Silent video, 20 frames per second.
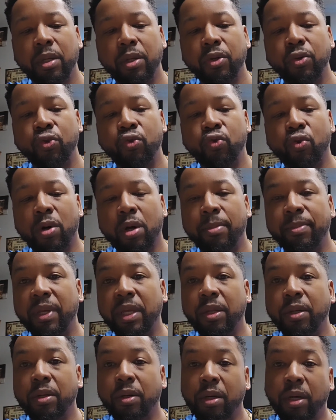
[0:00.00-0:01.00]
drum
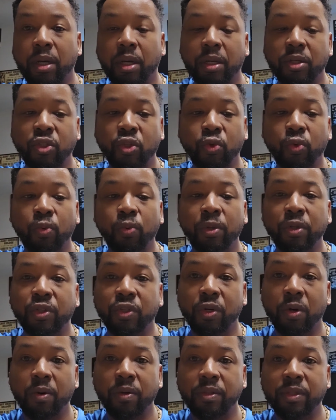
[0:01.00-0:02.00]
screw
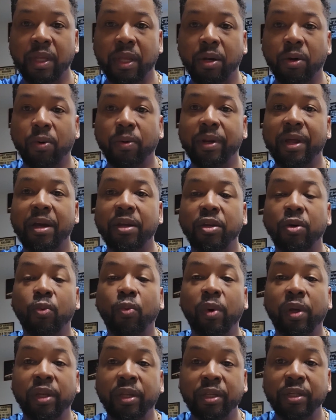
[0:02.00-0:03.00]
inserts that hold down your
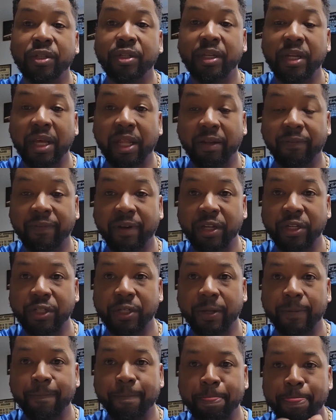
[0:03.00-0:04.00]
windage and
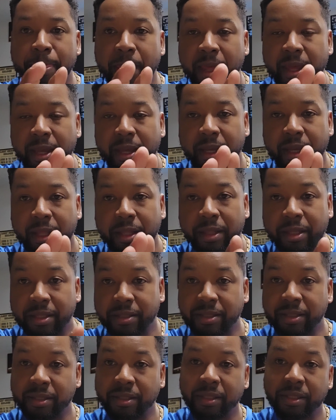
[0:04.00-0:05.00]
elevation.
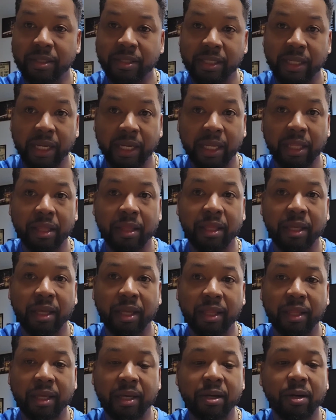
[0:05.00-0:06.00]
This is the second
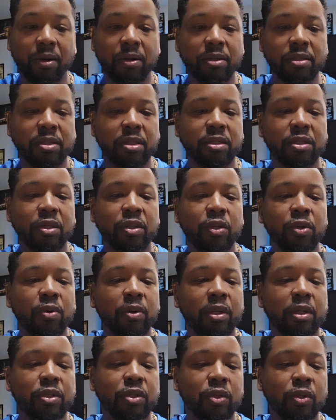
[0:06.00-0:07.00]
thing that causes the
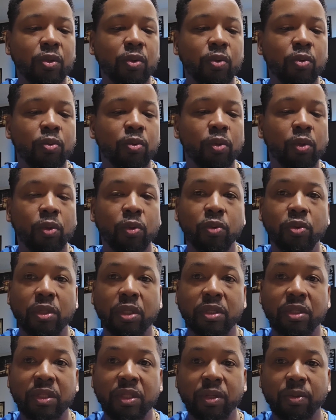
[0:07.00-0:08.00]
unit to lose
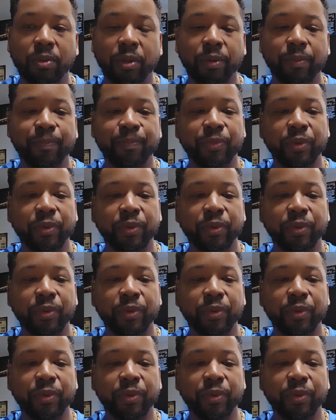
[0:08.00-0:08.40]
its zero,